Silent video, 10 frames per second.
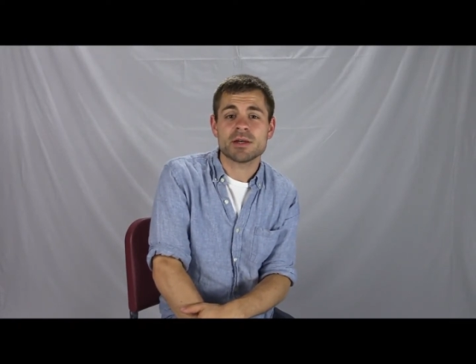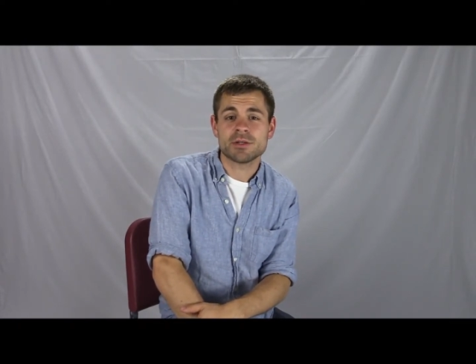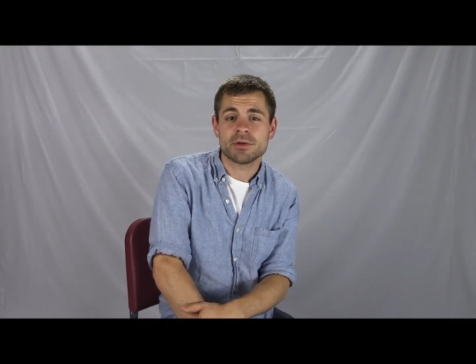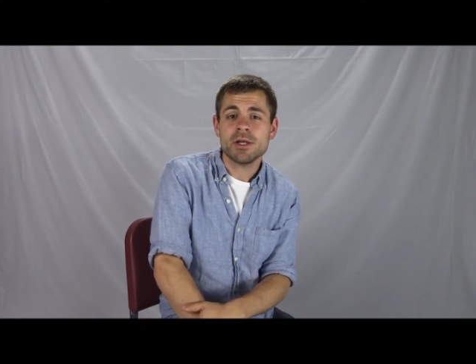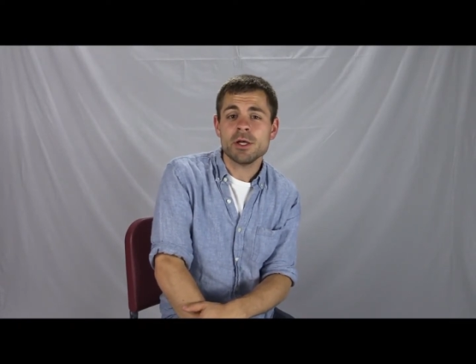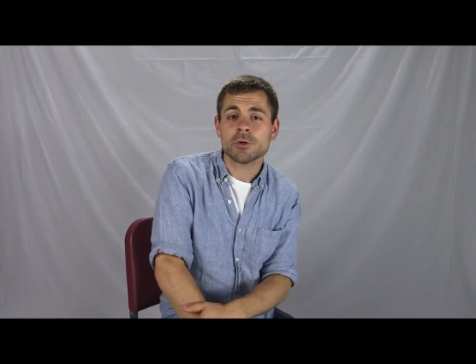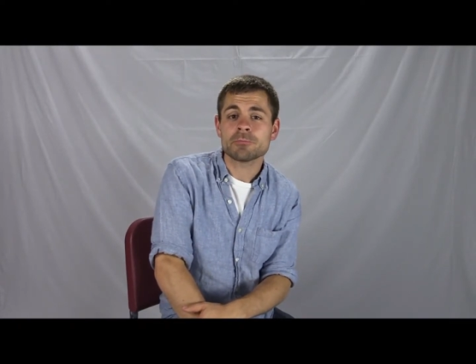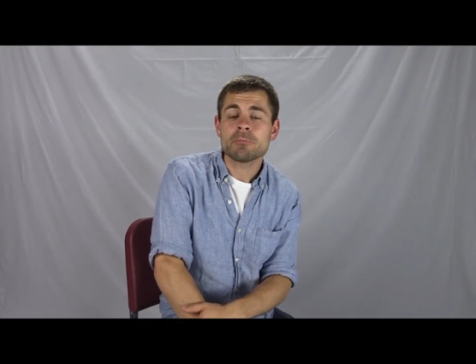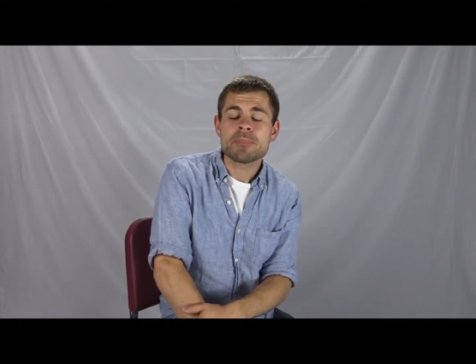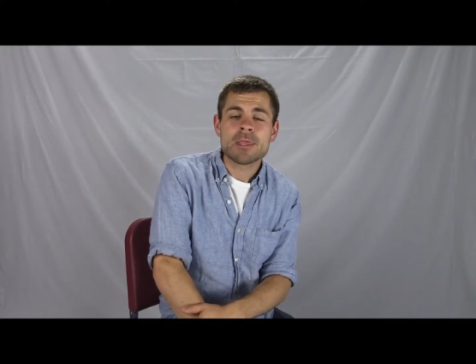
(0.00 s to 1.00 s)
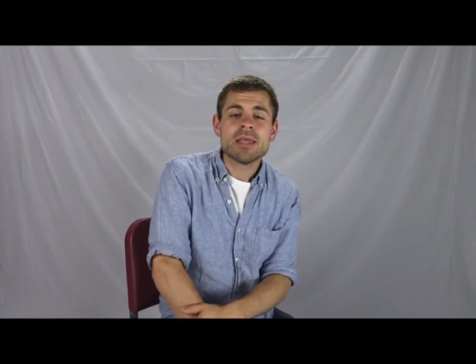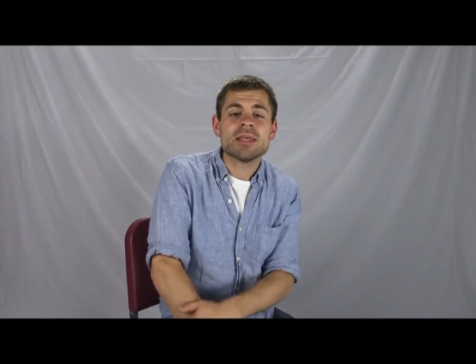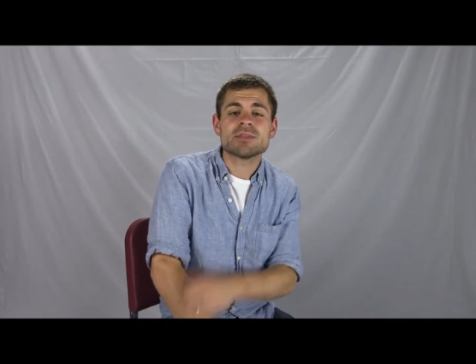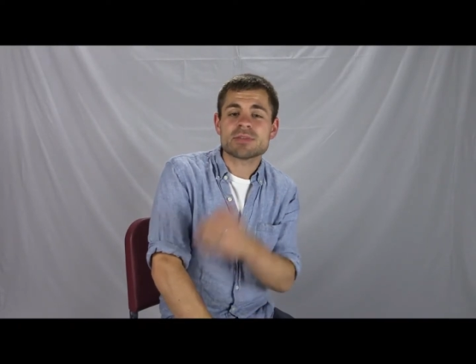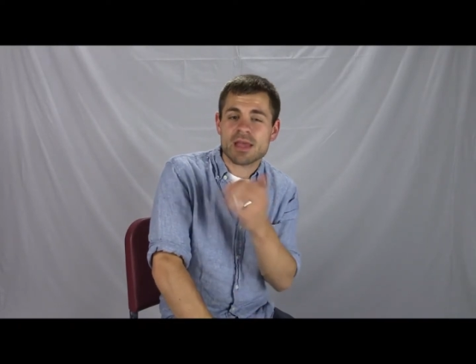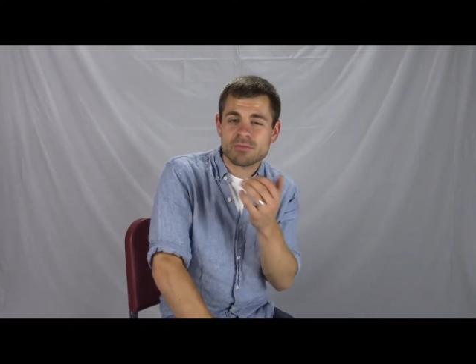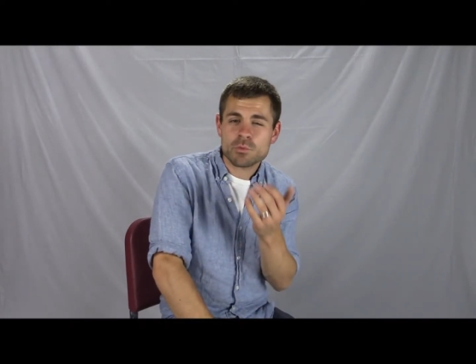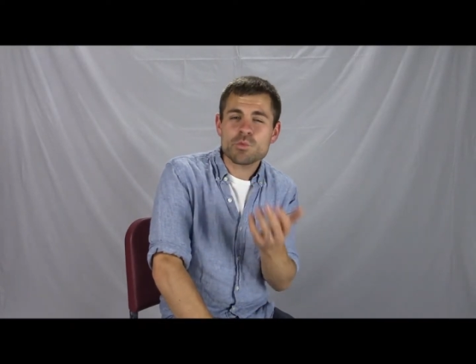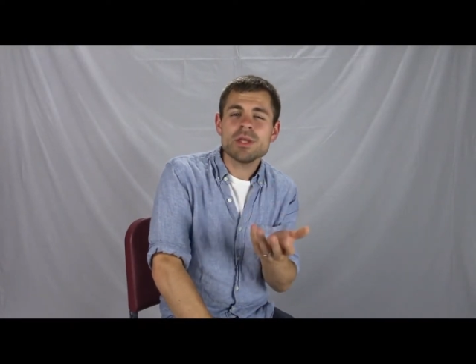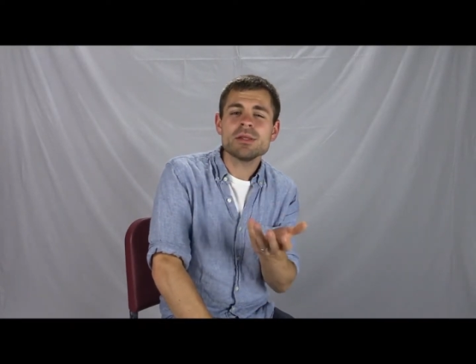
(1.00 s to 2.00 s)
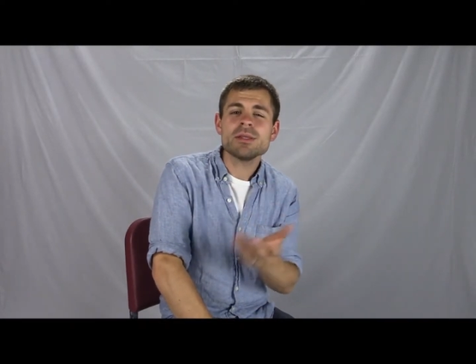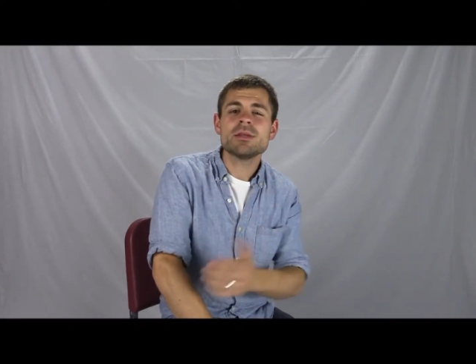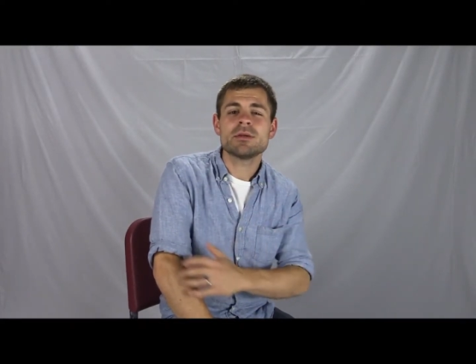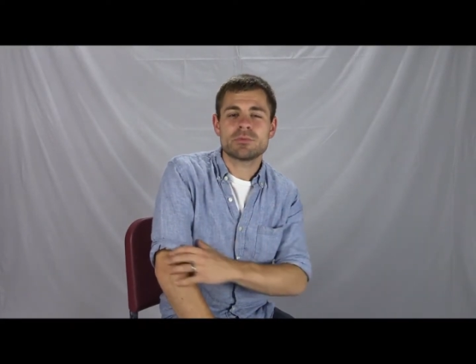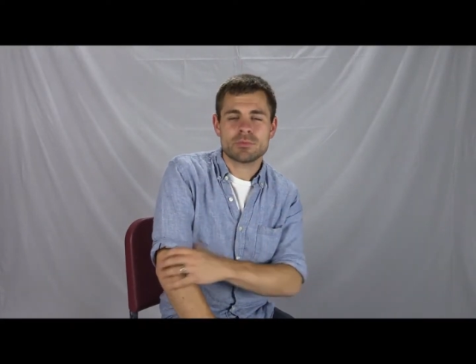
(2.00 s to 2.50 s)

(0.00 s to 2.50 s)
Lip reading: on your own, is to have a really good